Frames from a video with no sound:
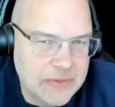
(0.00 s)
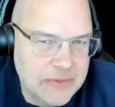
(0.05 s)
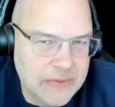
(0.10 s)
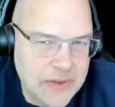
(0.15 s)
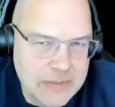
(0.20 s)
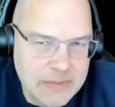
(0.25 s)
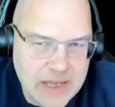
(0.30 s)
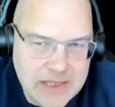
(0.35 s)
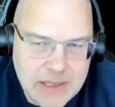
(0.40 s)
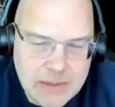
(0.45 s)
before
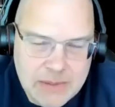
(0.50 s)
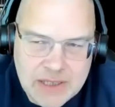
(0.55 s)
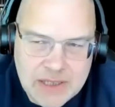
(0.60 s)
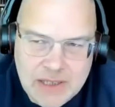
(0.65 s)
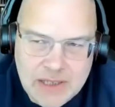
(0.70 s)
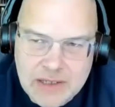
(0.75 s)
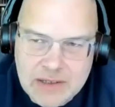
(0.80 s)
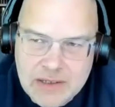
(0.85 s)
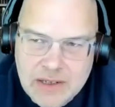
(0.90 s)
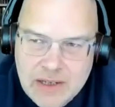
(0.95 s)
the pandemic
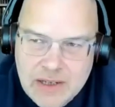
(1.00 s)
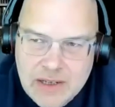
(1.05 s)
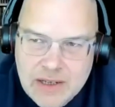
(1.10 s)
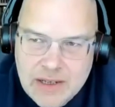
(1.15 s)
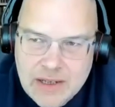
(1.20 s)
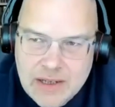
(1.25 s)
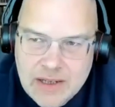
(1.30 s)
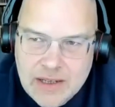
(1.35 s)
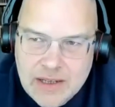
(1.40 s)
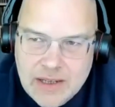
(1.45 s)
hit.
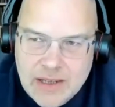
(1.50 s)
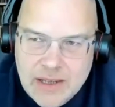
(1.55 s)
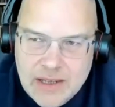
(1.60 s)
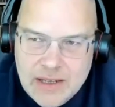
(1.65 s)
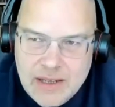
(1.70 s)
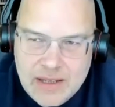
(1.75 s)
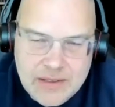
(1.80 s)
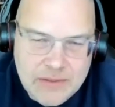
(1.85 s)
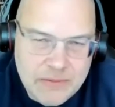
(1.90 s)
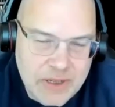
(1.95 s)

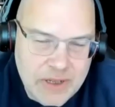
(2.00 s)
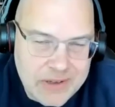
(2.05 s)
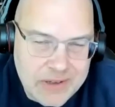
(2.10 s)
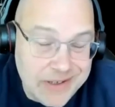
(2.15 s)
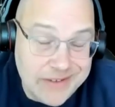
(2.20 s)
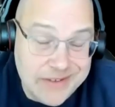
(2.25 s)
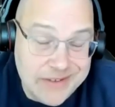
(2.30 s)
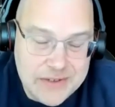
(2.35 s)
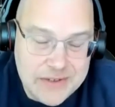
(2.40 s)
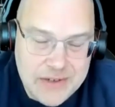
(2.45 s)
And then we all
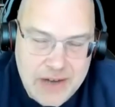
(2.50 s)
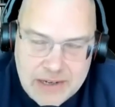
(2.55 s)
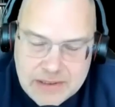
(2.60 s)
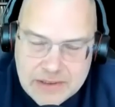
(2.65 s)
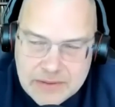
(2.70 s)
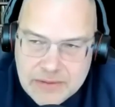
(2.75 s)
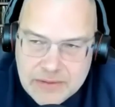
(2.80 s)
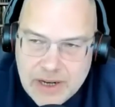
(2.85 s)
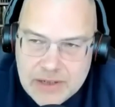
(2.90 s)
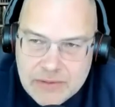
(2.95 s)
got
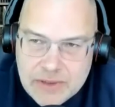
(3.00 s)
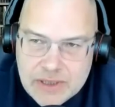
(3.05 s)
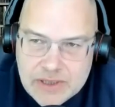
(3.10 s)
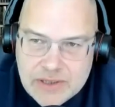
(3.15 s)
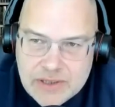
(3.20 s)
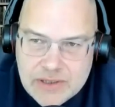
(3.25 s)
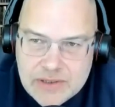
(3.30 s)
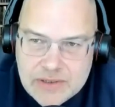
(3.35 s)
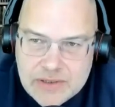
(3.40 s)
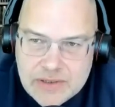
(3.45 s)
distracted, right?
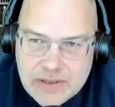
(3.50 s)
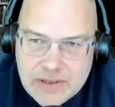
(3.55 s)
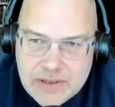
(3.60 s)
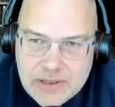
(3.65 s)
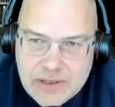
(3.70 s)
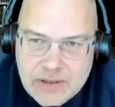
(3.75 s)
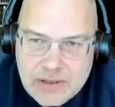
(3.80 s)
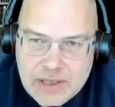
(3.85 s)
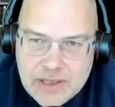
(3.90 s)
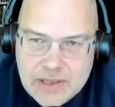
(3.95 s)
Which is,
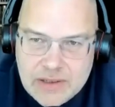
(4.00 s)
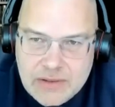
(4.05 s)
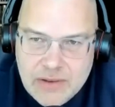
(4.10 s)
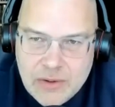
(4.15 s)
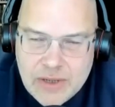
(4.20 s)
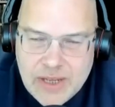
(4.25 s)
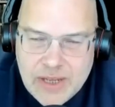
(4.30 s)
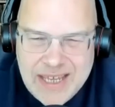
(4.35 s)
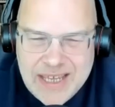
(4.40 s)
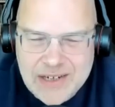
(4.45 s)
you know, like,
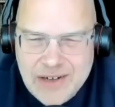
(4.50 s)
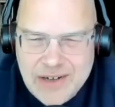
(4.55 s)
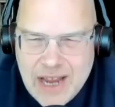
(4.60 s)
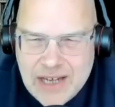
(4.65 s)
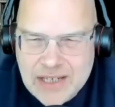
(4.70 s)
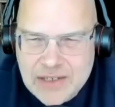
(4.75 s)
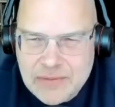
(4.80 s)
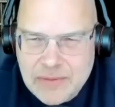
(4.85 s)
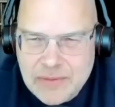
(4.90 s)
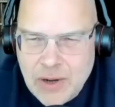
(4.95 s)
okay,
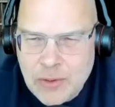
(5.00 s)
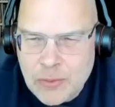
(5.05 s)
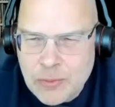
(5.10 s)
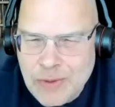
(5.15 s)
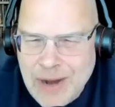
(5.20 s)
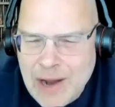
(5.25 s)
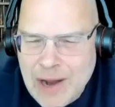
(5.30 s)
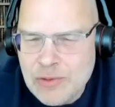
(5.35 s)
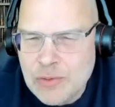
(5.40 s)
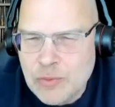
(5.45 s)
interactive
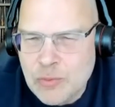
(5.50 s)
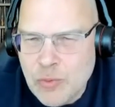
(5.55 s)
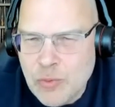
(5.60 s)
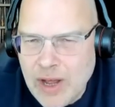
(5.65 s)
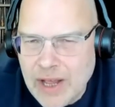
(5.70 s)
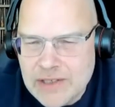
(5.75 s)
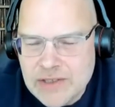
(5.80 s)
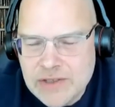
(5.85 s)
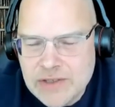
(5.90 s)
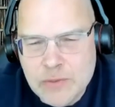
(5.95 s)
around
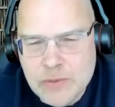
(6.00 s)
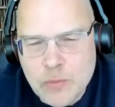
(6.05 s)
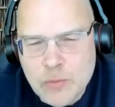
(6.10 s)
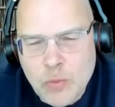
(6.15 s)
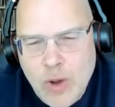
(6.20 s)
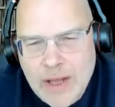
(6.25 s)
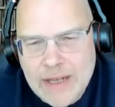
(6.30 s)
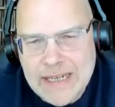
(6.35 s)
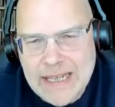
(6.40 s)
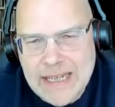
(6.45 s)
what, to
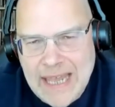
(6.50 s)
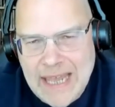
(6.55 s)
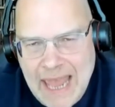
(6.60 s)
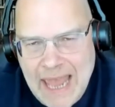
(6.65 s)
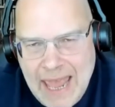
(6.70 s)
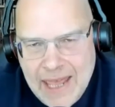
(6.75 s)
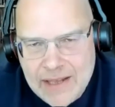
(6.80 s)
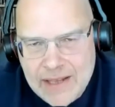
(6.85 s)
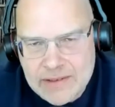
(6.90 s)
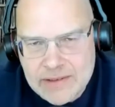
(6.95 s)
what
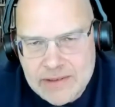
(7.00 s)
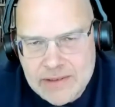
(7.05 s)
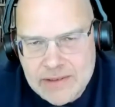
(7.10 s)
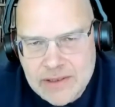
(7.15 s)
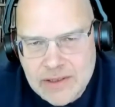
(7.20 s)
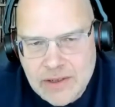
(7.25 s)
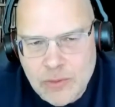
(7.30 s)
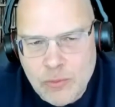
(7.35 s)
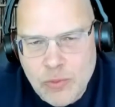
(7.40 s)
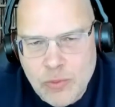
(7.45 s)
end?
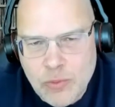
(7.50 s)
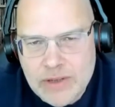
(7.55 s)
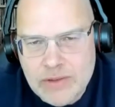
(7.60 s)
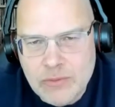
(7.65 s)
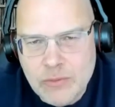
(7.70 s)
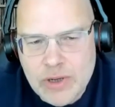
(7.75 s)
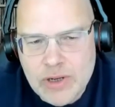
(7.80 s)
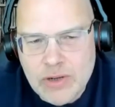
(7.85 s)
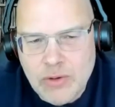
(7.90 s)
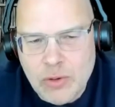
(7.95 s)
You know, what,
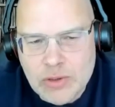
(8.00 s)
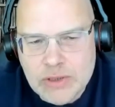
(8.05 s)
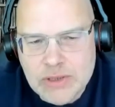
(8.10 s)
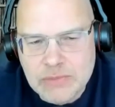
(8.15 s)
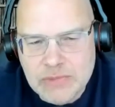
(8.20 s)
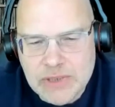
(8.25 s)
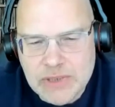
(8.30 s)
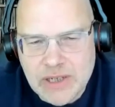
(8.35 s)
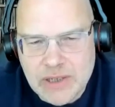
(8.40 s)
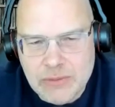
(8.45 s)
what
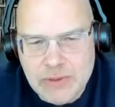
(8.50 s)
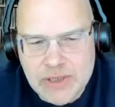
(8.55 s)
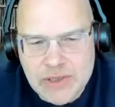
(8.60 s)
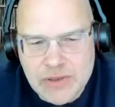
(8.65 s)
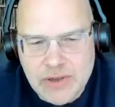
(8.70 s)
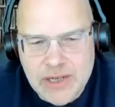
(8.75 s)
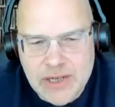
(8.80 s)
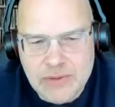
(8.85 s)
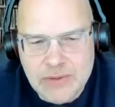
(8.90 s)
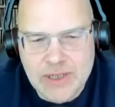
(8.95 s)
ultimately are we
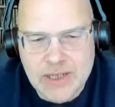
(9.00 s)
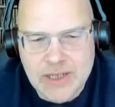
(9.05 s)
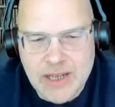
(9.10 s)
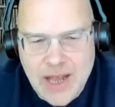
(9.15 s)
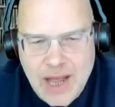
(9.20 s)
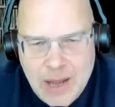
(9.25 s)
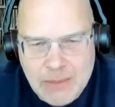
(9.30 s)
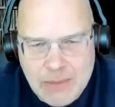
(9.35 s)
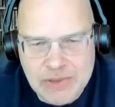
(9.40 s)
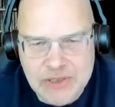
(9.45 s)
trying to
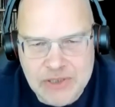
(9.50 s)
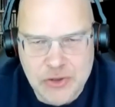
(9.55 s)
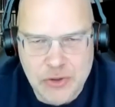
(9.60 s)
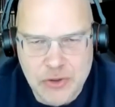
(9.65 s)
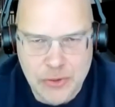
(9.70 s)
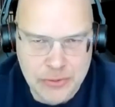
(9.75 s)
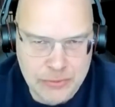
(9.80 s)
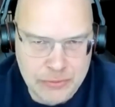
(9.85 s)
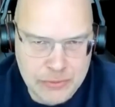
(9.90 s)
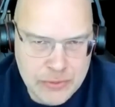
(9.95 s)
accomplish
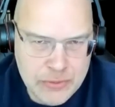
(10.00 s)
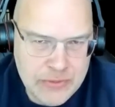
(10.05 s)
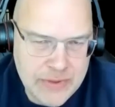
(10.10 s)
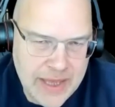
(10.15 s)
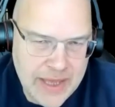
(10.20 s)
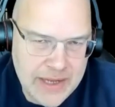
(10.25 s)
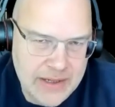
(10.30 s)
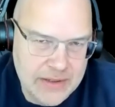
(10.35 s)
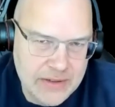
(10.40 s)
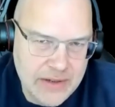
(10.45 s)
through
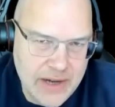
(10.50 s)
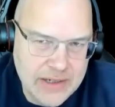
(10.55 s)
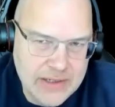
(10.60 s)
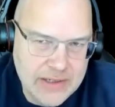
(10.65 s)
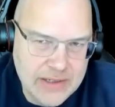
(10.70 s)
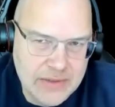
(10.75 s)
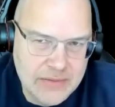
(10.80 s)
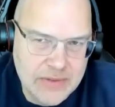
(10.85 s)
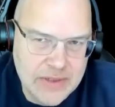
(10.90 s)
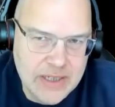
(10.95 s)
that
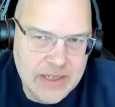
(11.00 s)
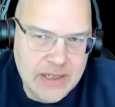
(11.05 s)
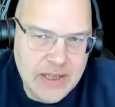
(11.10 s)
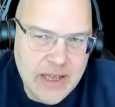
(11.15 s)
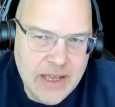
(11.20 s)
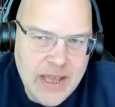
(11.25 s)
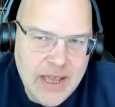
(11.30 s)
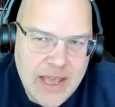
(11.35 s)
interactivity?